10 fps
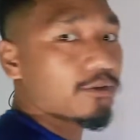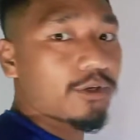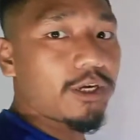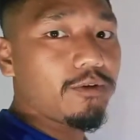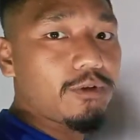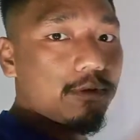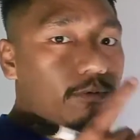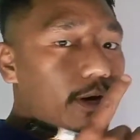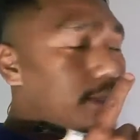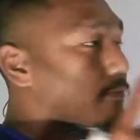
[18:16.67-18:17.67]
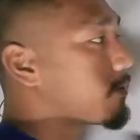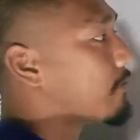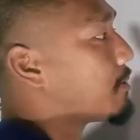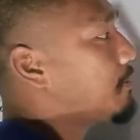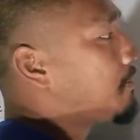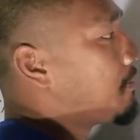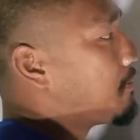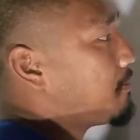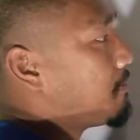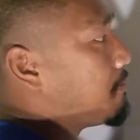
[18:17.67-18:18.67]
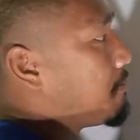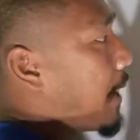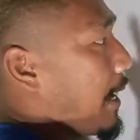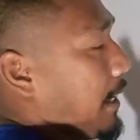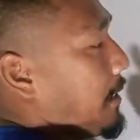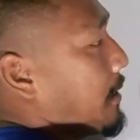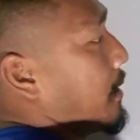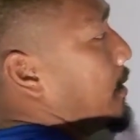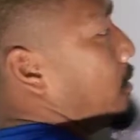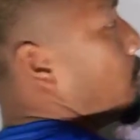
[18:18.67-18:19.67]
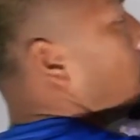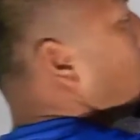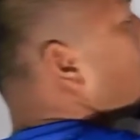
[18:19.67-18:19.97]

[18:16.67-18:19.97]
so can you divide 7 by 8? No.